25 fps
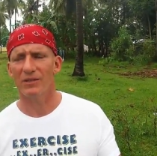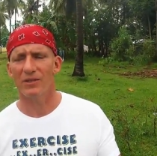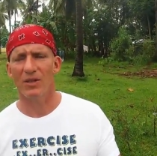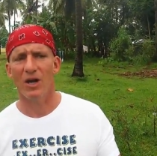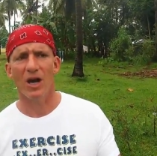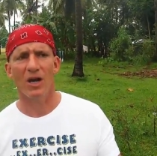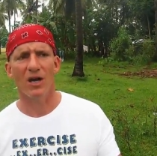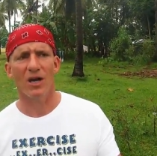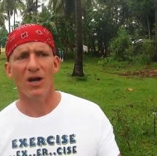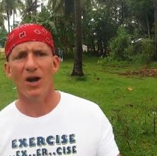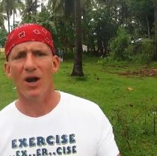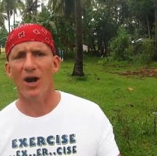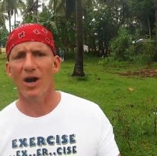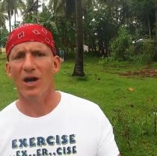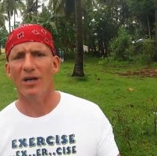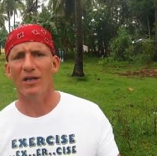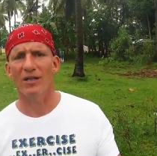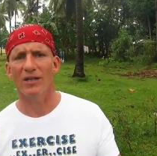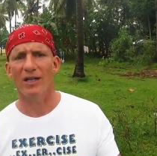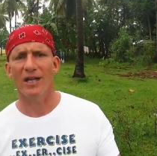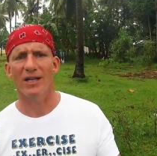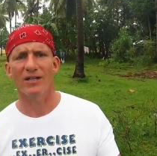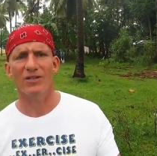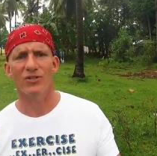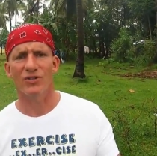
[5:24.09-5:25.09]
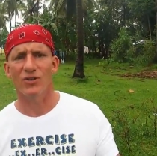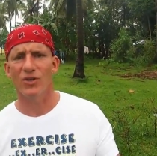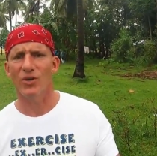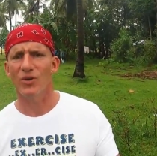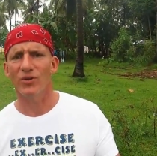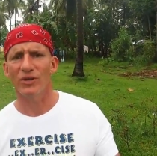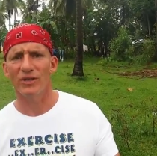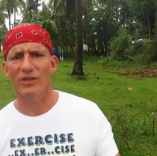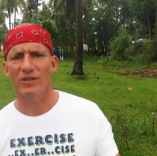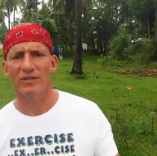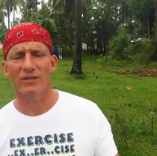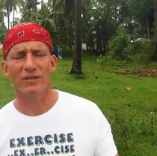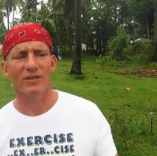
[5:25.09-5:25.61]
Long Kong
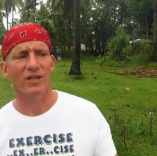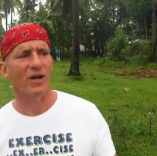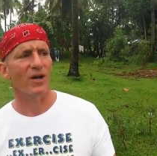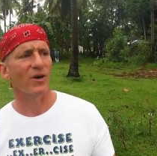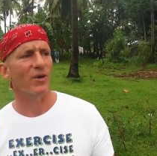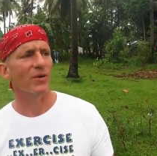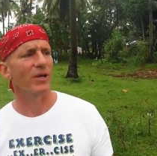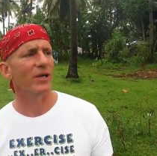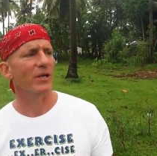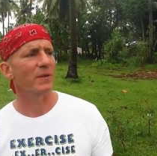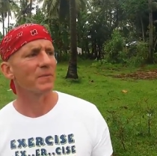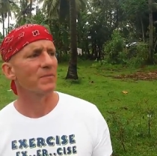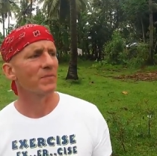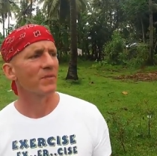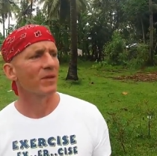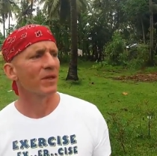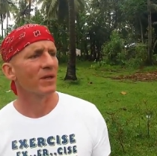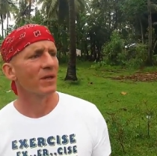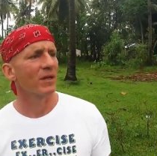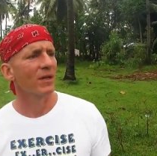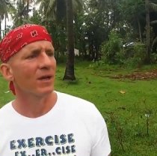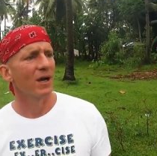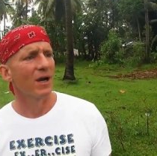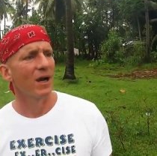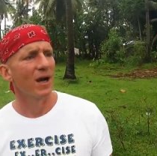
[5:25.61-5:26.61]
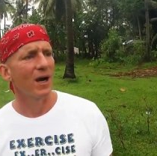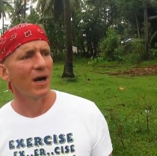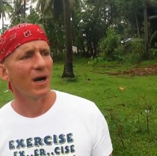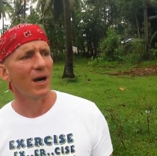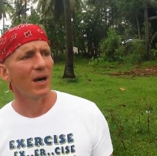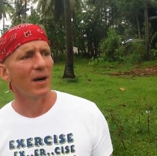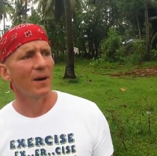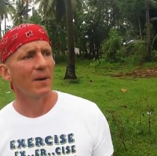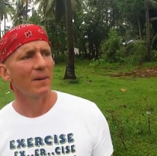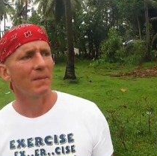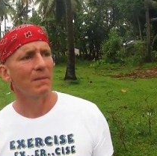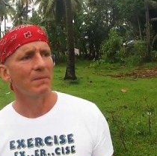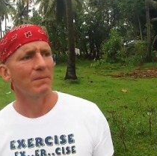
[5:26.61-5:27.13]
Lanzones going.
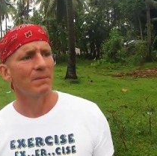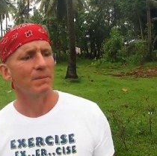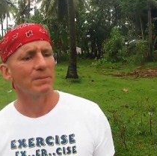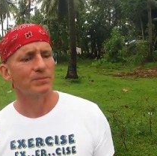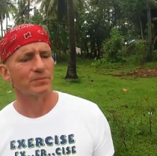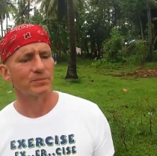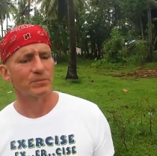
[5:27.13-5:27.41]
Um,